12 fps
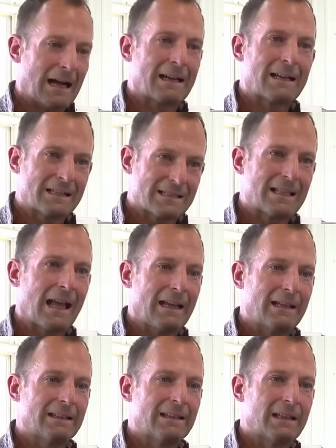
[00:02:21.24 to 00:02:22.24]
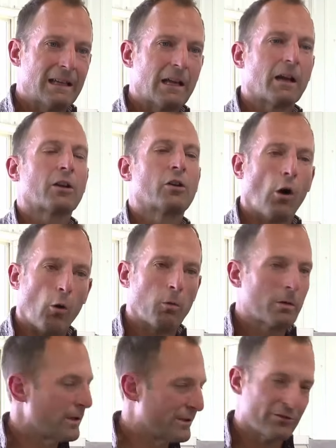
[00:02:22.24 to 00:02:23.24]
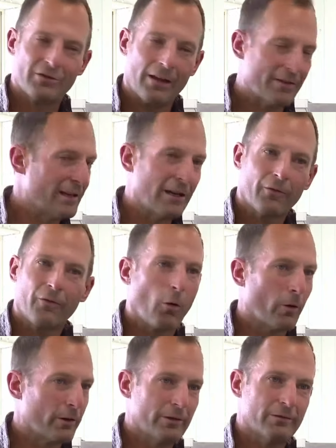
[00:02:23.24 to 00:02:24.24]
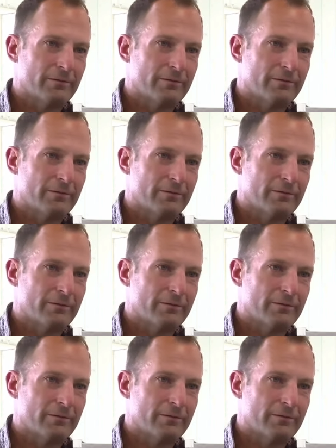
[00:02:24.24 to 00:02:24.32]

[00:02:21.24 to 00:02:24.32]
of this state, go, because there's nothing here for you.